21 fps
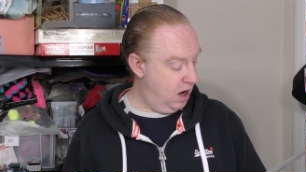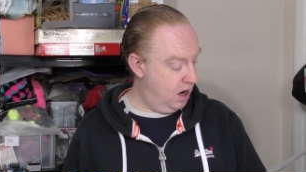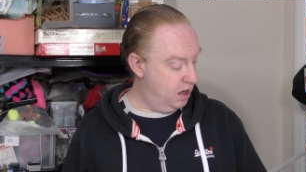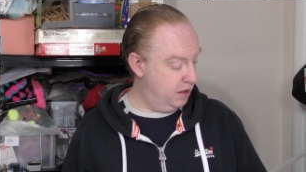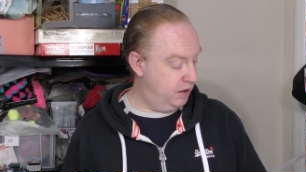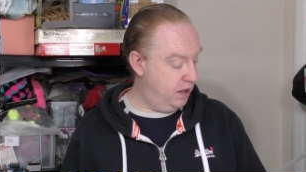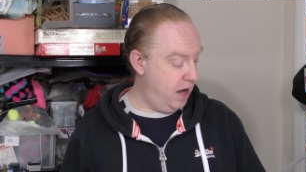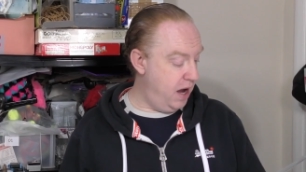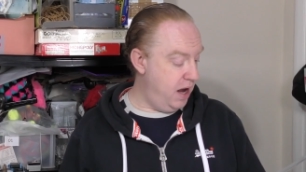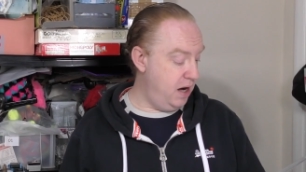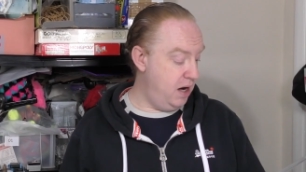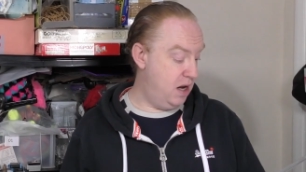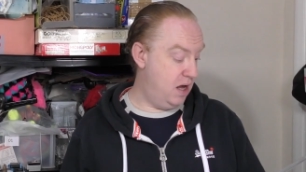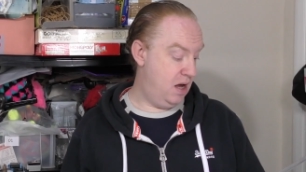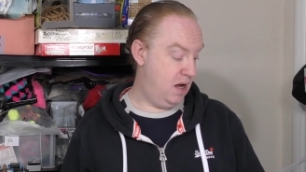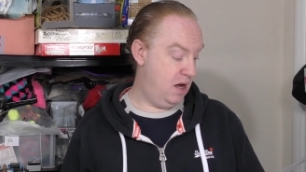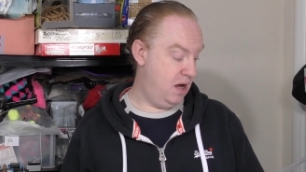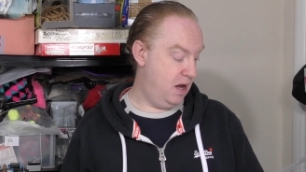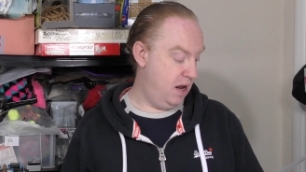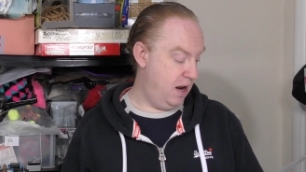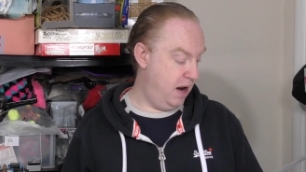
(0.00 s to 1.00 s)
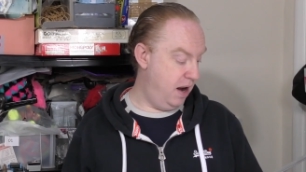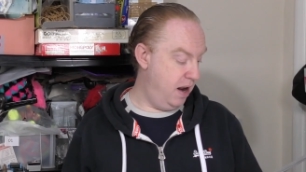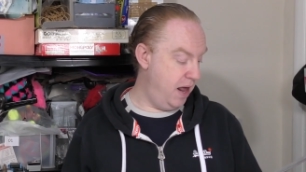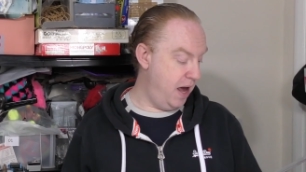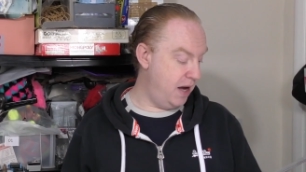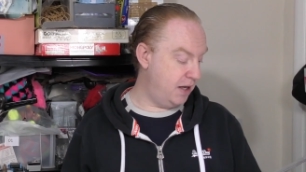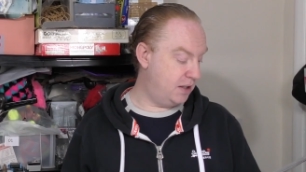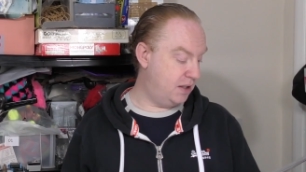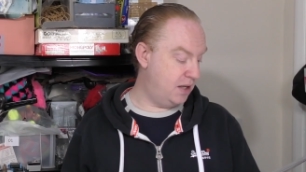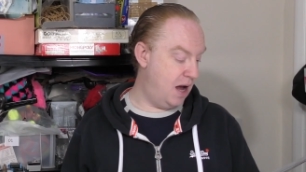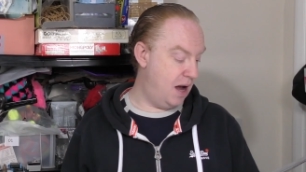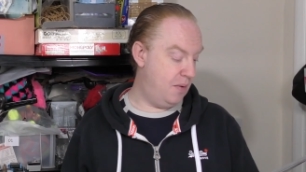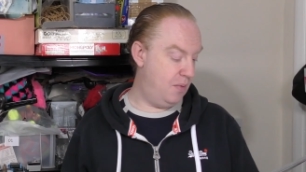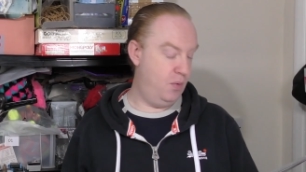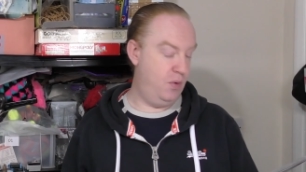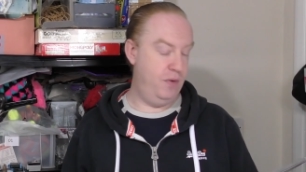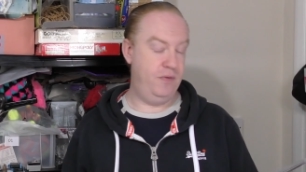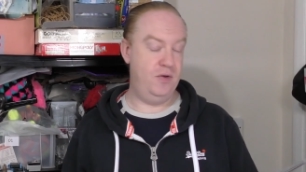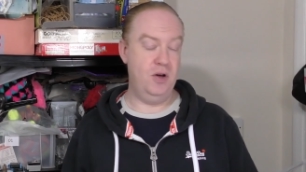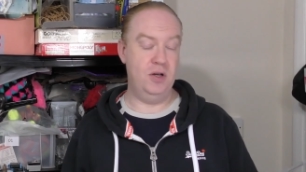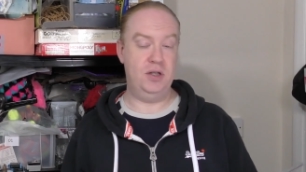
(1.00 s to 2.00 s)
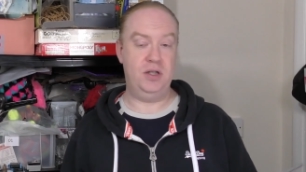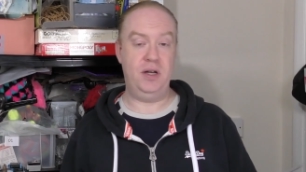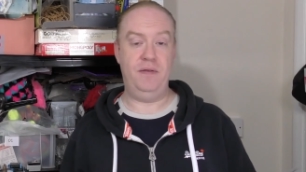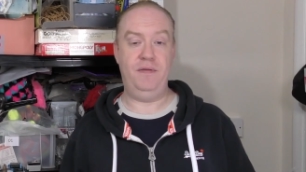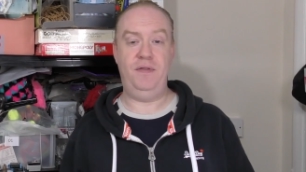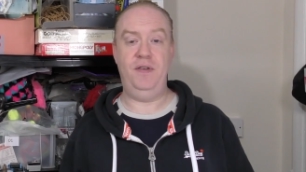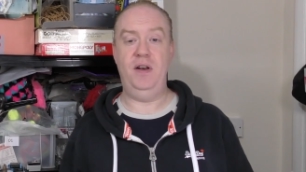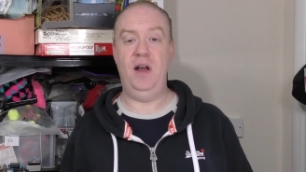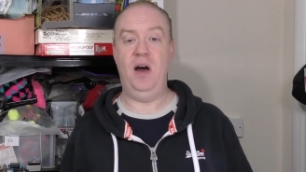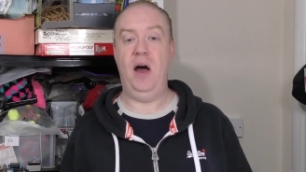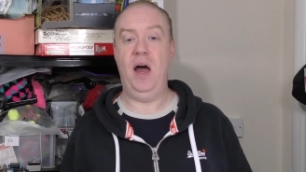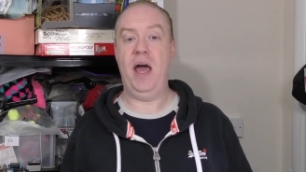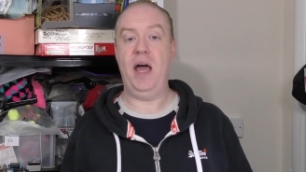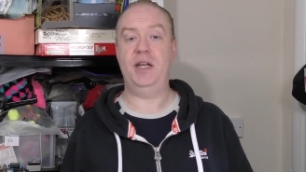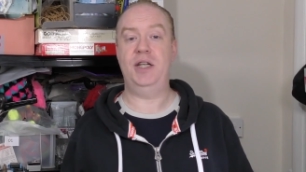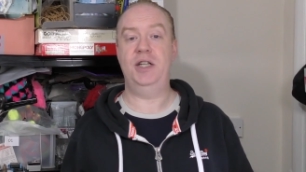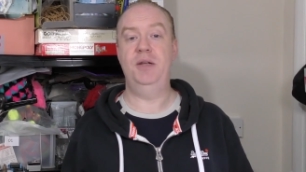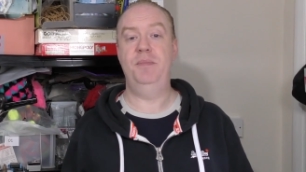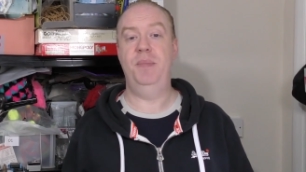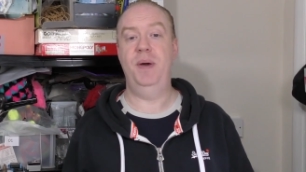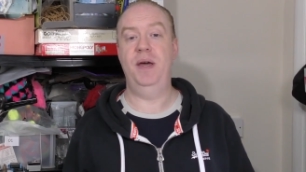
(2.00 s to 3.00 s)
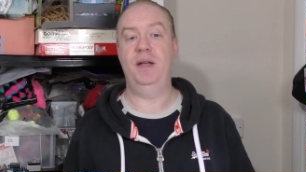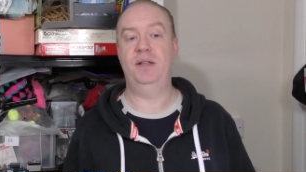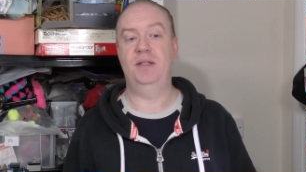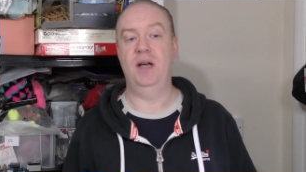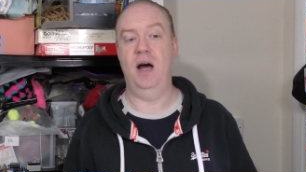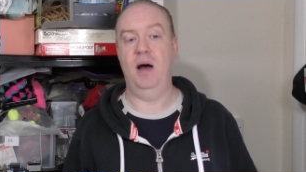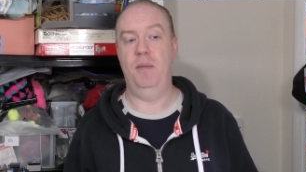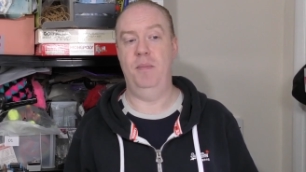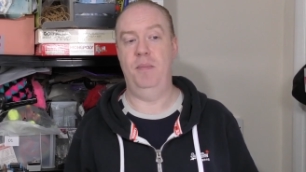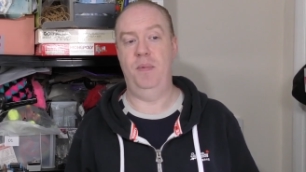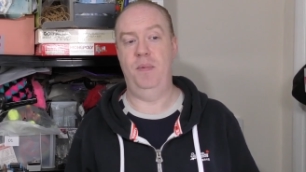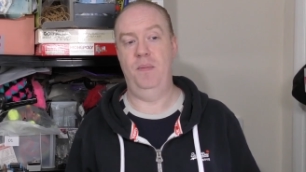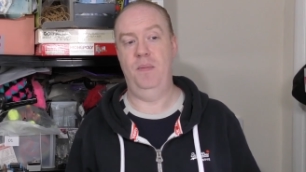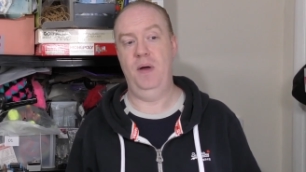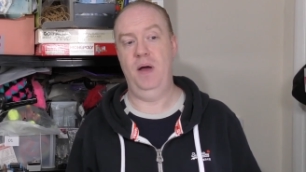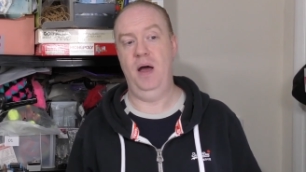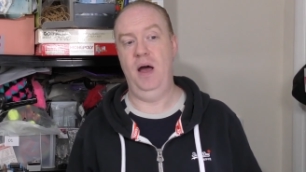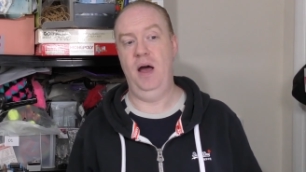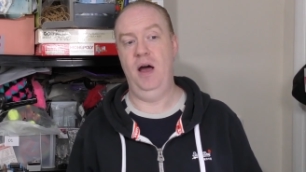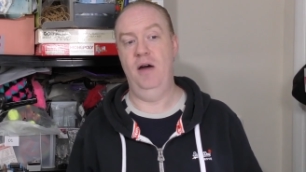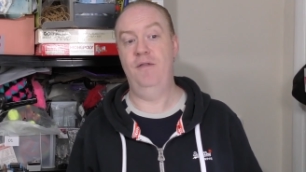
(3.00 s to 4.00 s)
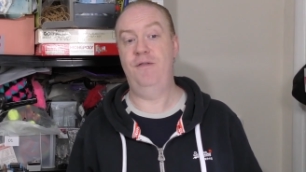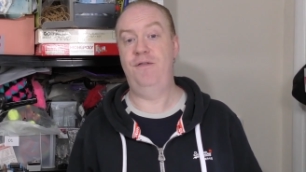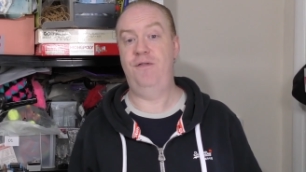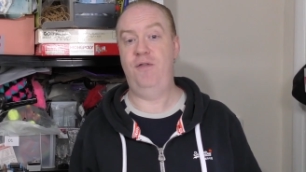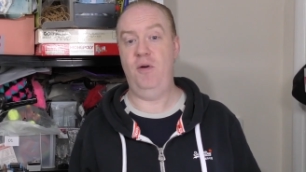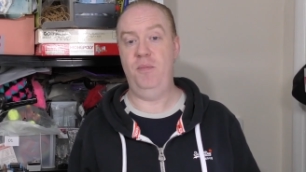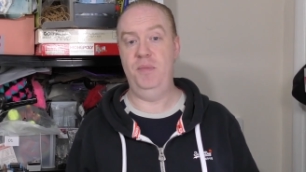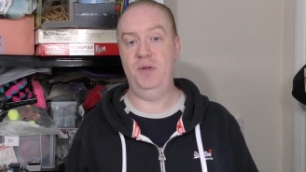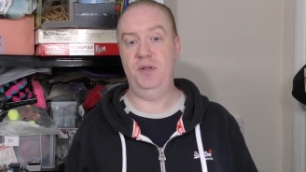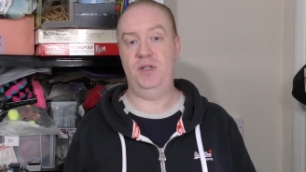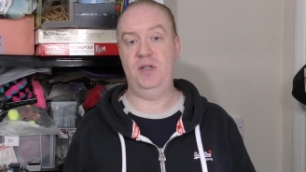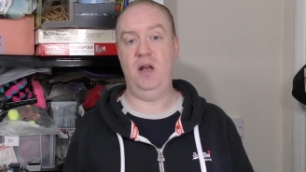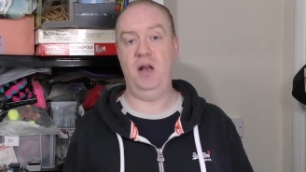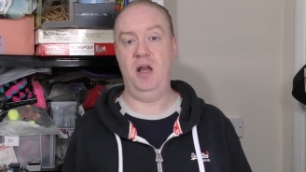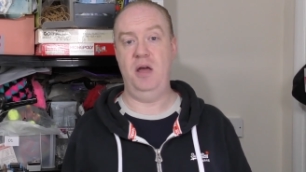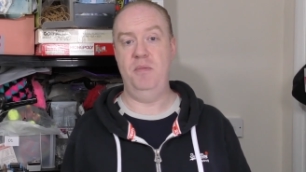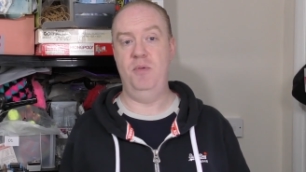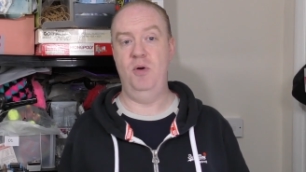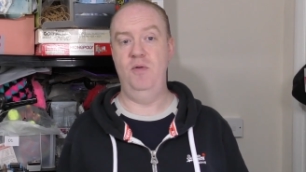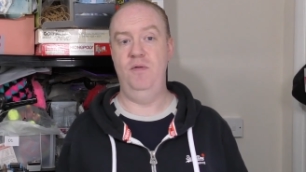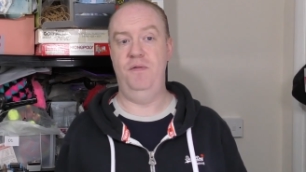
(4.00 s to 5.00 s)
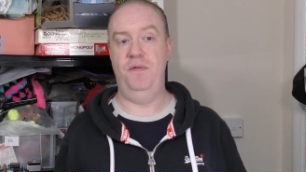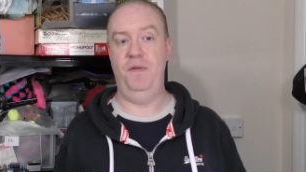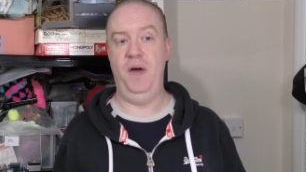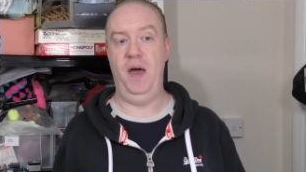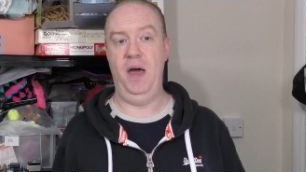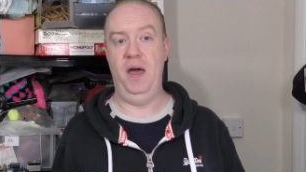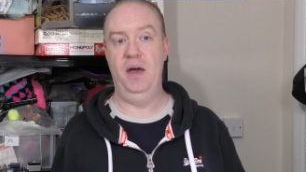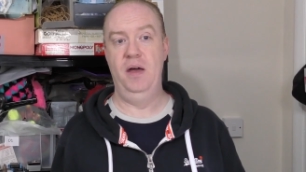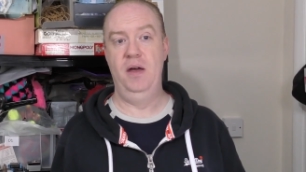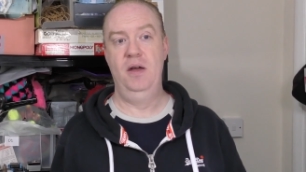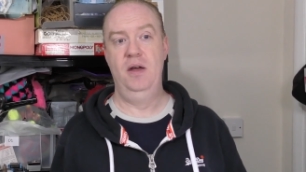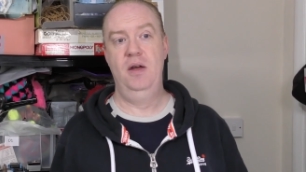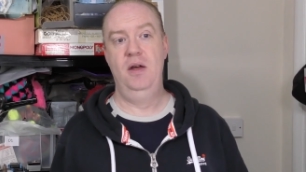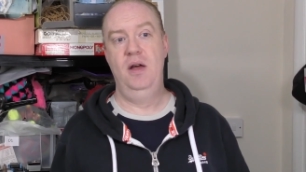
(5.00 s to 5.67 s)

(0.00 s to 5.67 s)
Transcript: Then next up we've got something that I actually picked up from the Sunday boot fair,